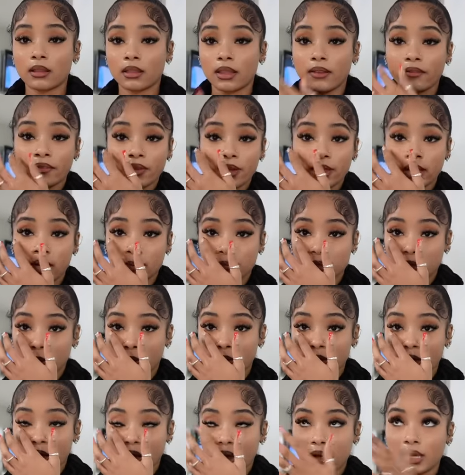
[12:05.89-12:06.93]
everything that i'm
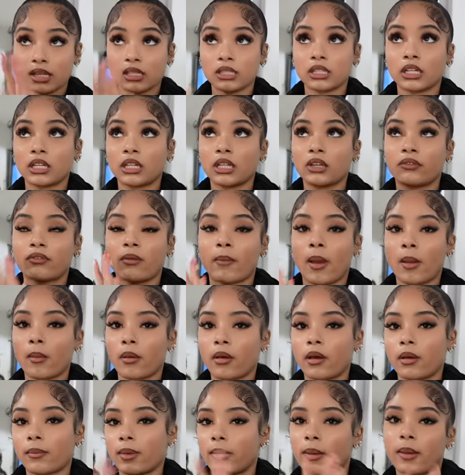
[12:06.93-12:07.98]
showing y'all is literally for my
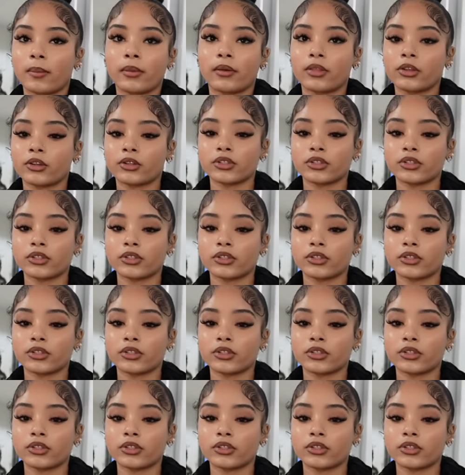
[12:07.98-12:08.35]
mom and my brother